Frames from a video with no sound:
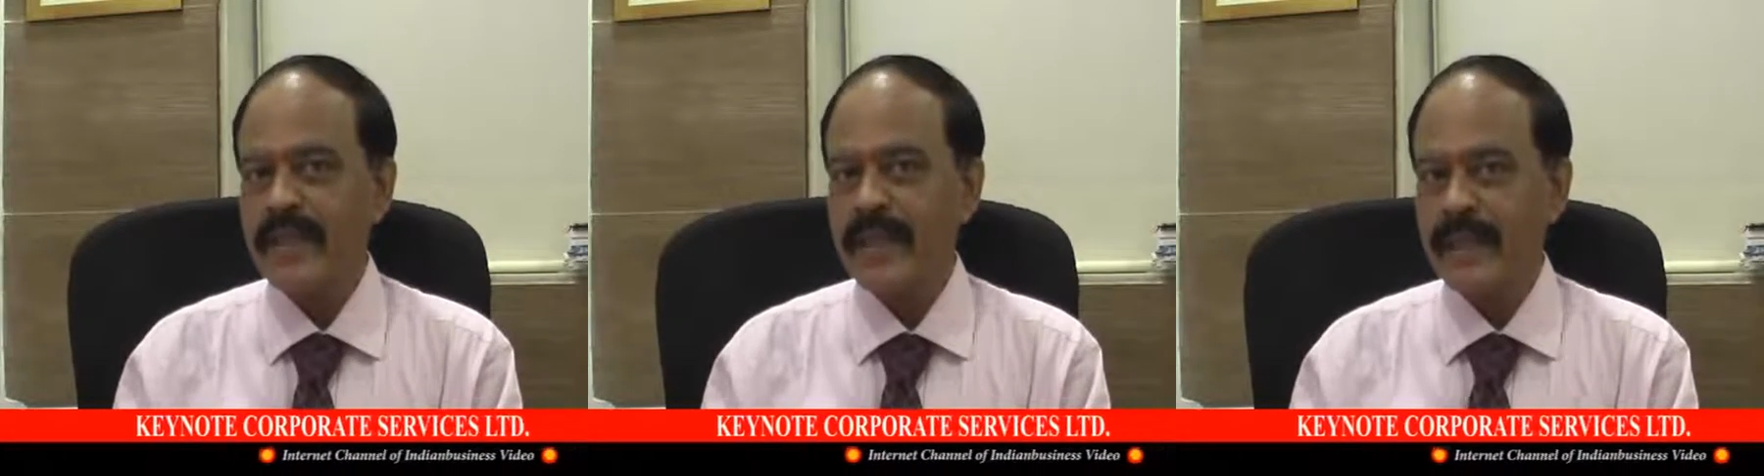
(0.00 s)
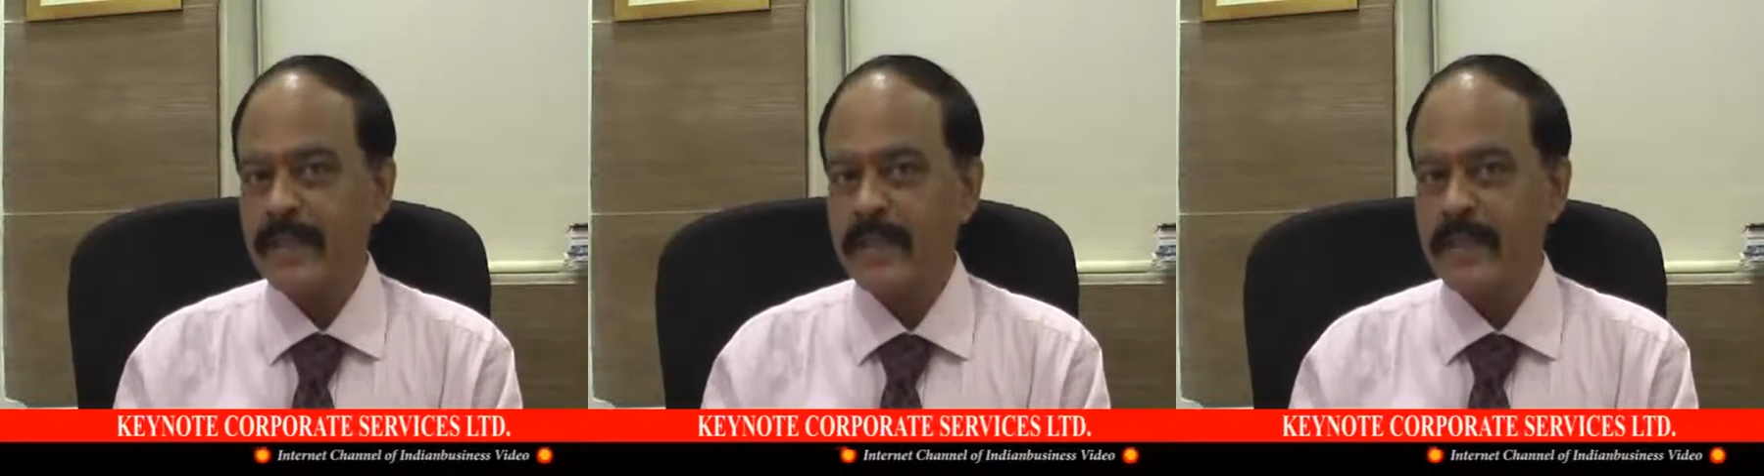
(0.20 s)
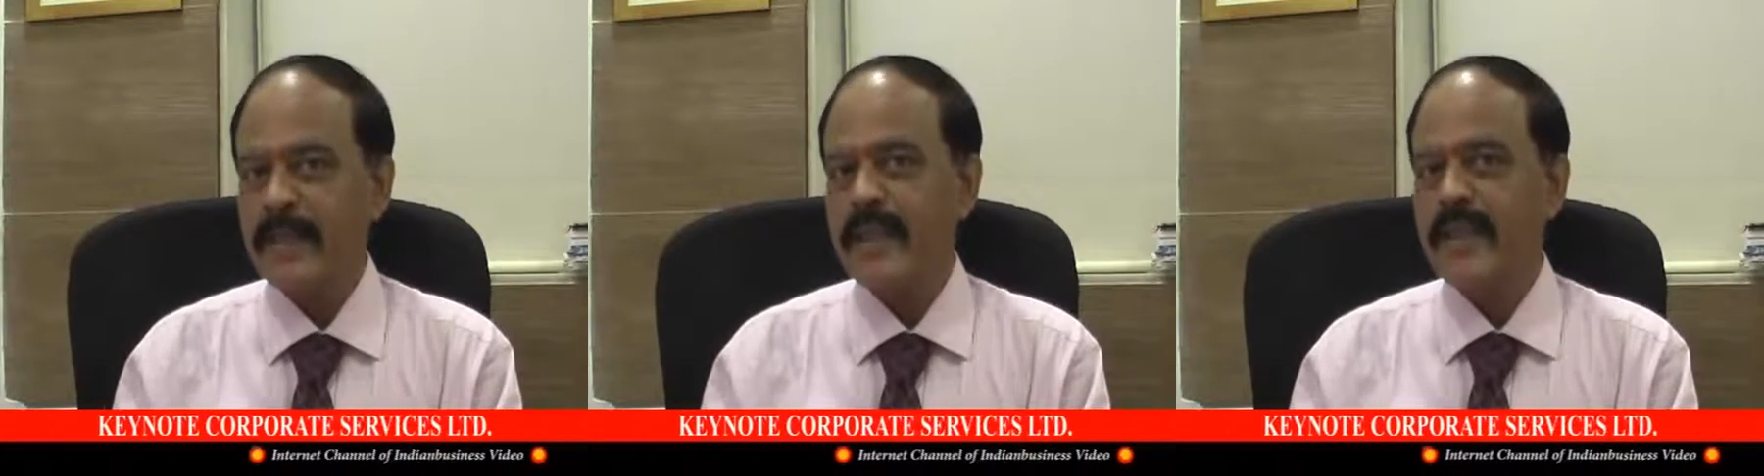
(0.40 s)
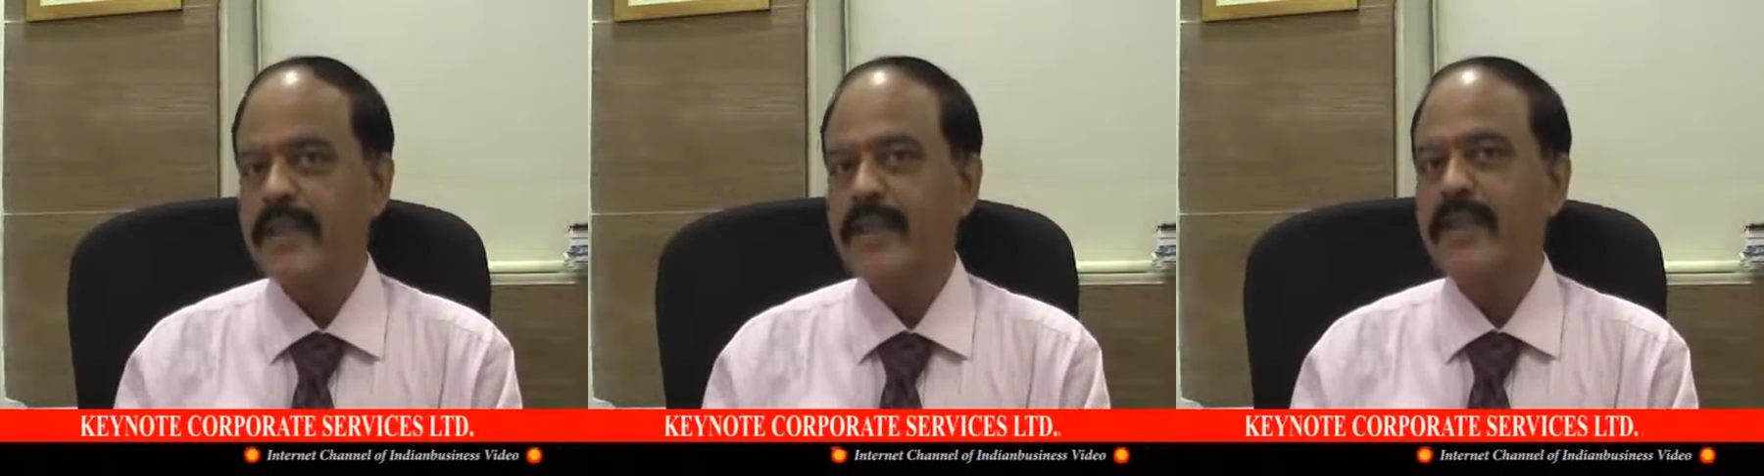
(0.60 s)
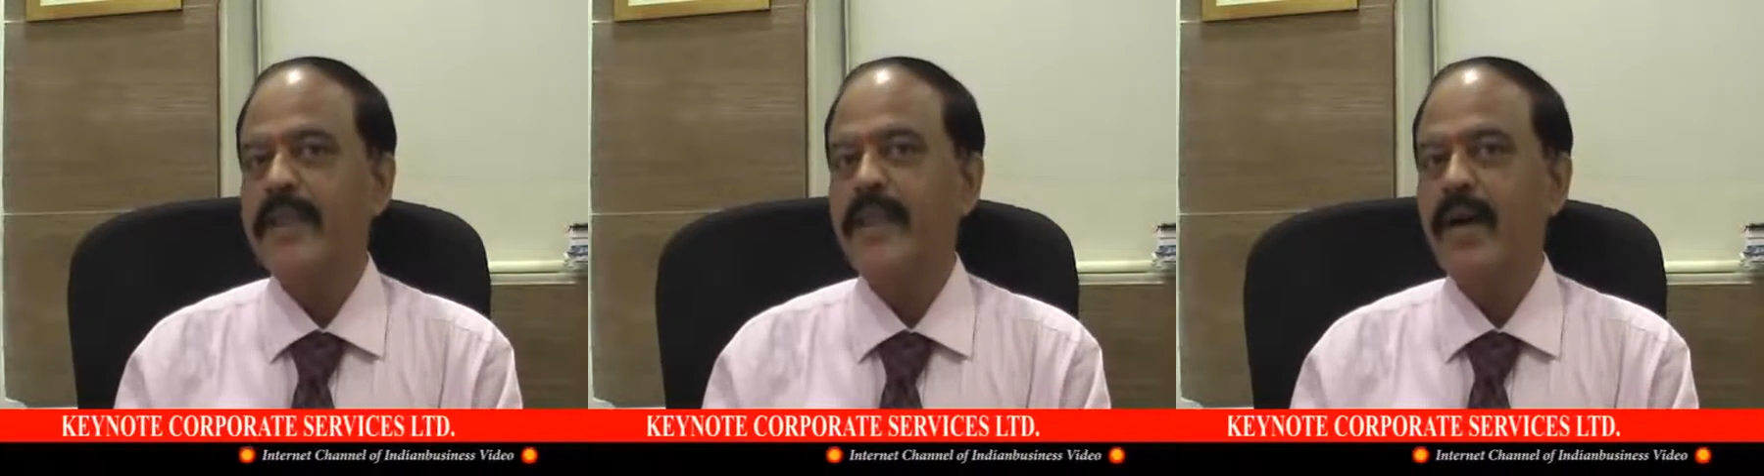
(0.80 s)

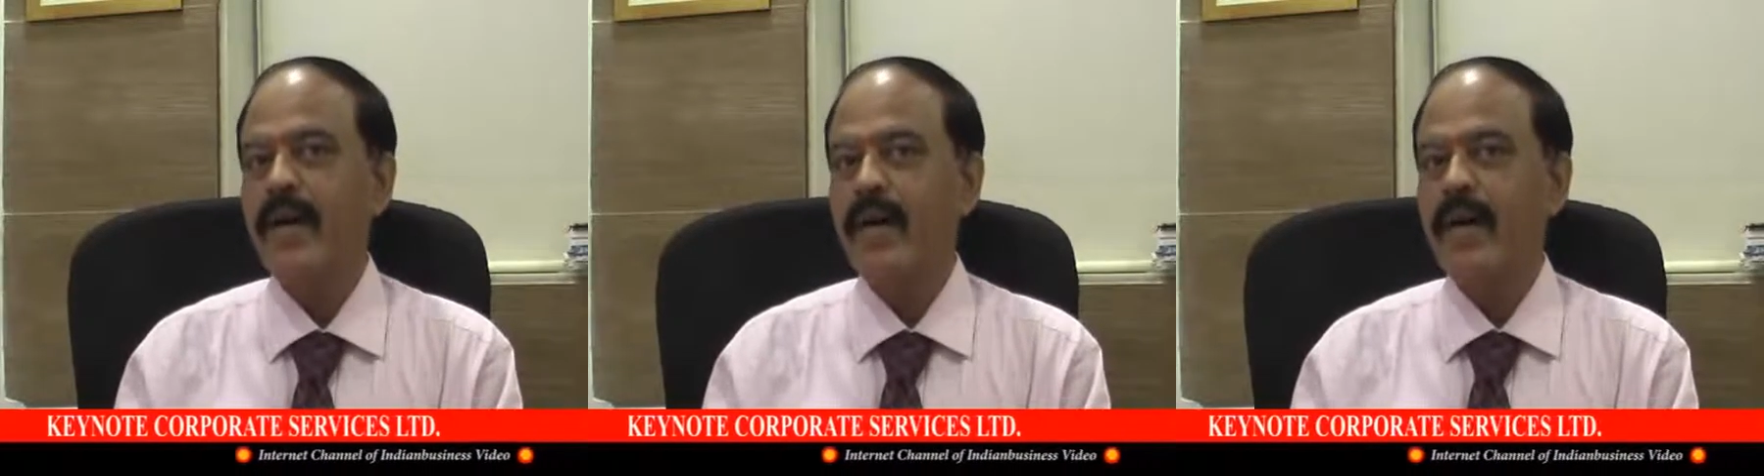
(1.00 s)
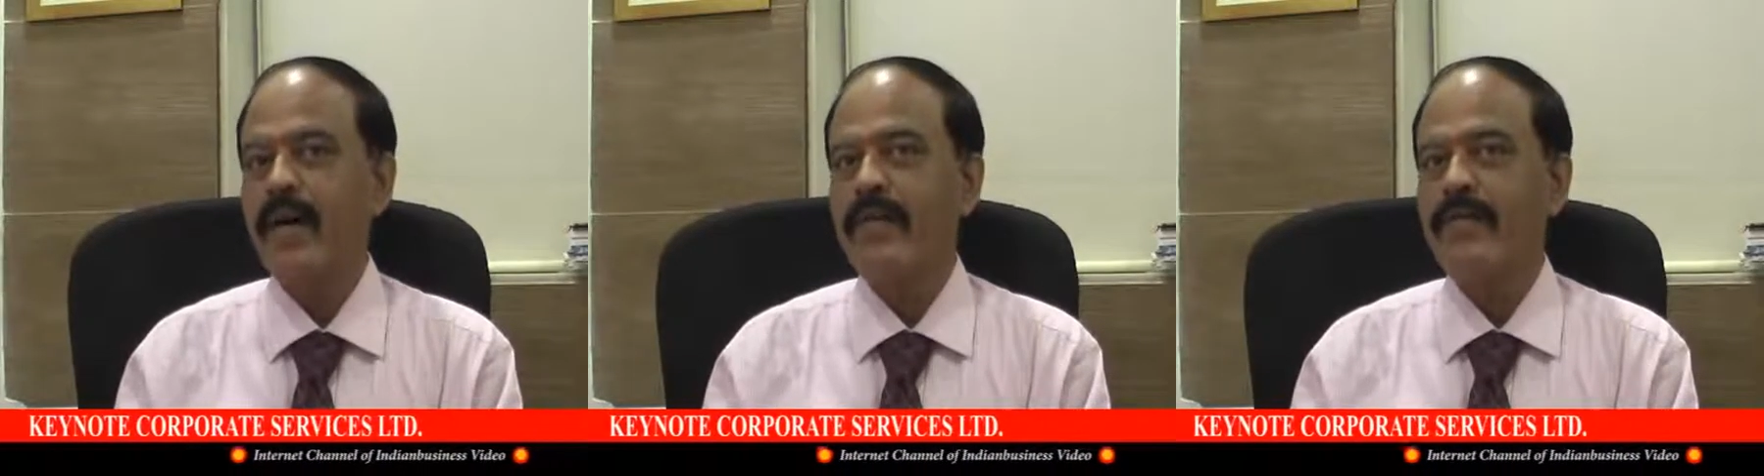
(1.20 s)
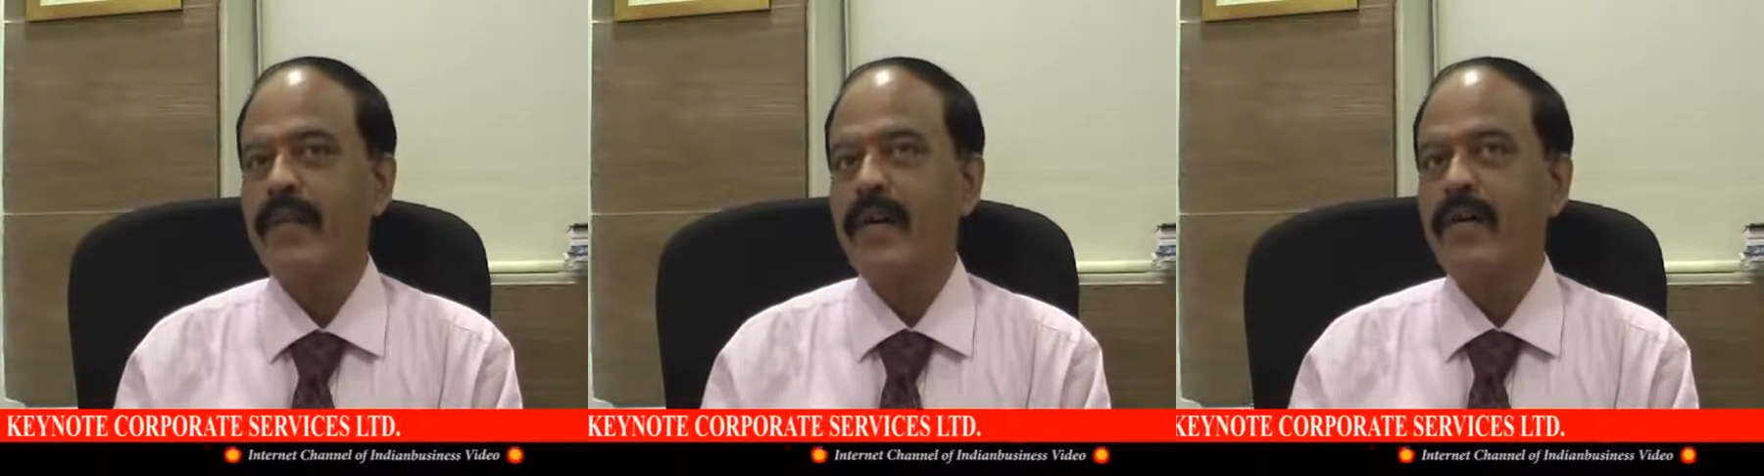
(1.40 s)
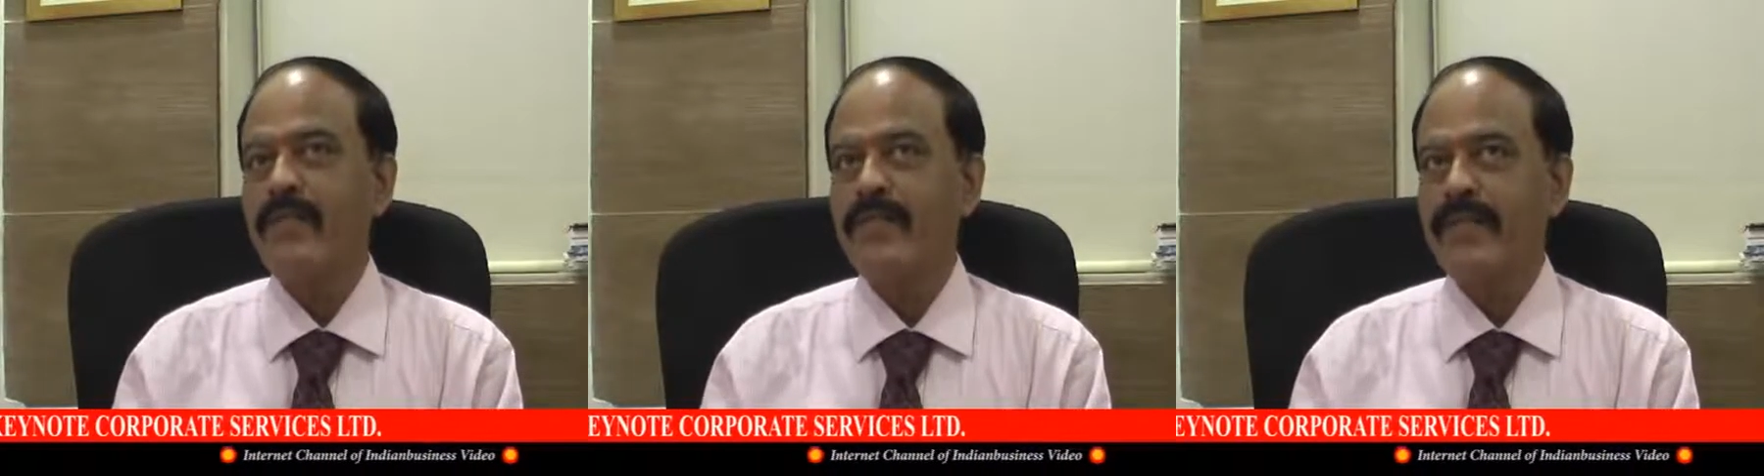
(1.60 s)
capability of